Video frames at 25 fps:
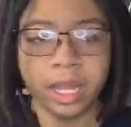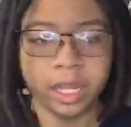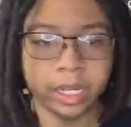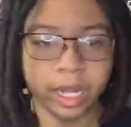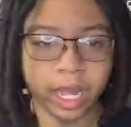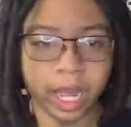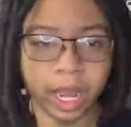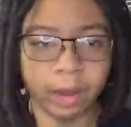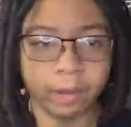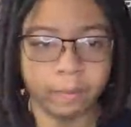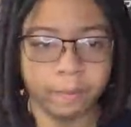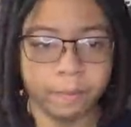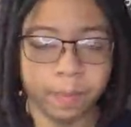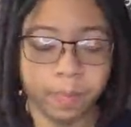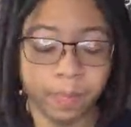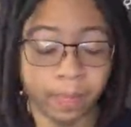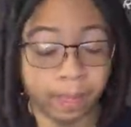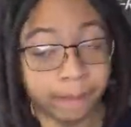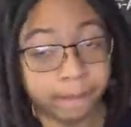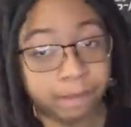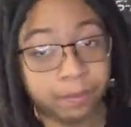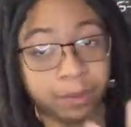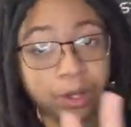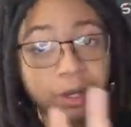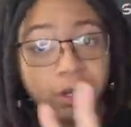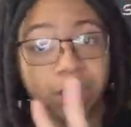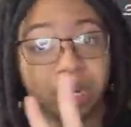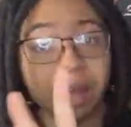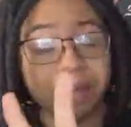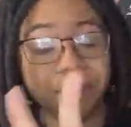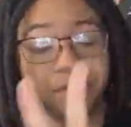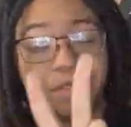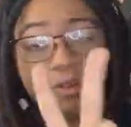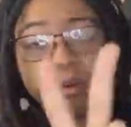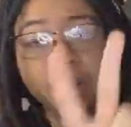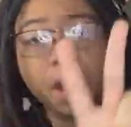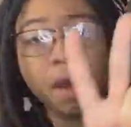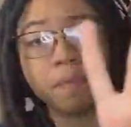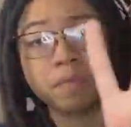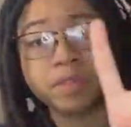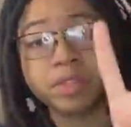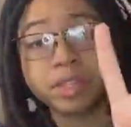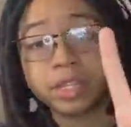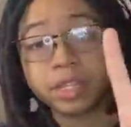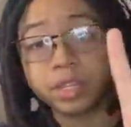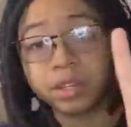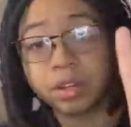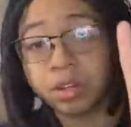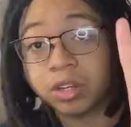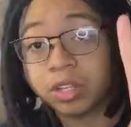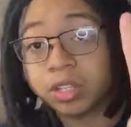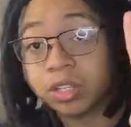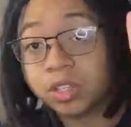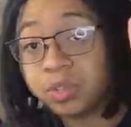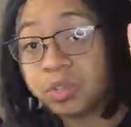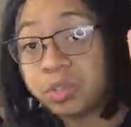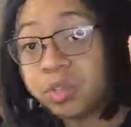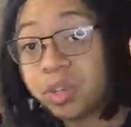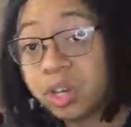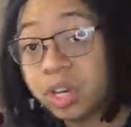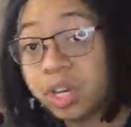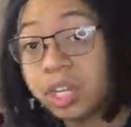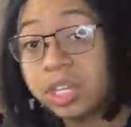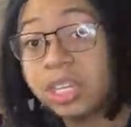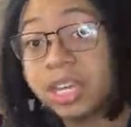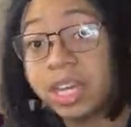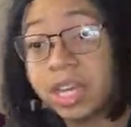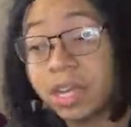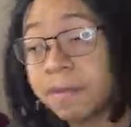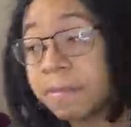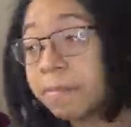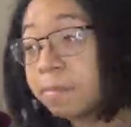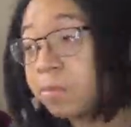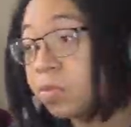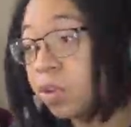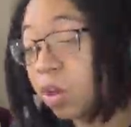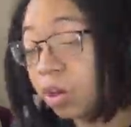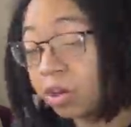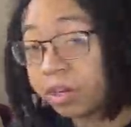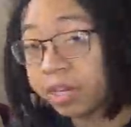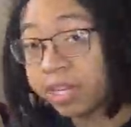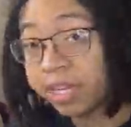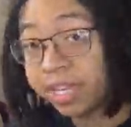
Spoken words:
Now you're gonna have 2 options here. You could get dark